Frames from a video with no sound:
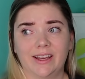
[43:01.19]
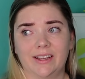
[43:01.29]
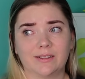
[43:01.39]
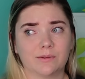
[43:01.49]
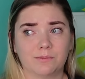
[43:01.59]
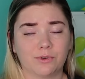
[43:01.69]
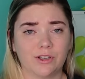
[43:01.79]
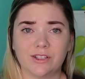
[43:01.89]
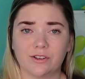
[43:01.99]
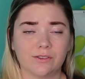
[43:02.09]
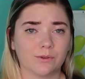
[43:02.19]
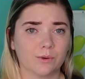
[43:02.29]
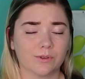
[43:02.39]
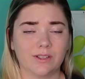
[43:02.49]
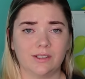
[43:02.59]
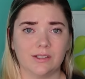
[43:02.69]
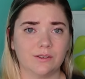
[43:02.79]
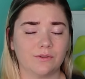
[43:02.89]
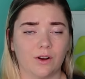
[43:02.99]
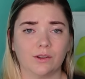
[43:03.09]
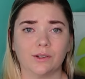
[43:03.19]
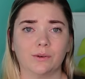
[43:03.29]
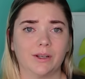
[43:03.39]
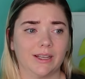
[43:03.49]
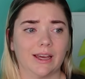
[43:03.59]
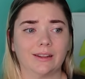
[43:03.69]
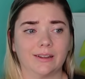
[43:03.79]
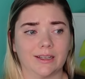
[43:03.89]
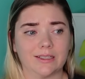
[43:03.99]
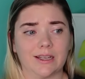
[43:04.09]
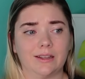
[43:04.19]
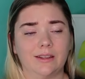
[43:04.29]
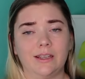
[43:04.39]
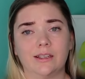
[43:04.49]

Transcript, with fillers: it's pretty straightforward and easy to follow and again like I said the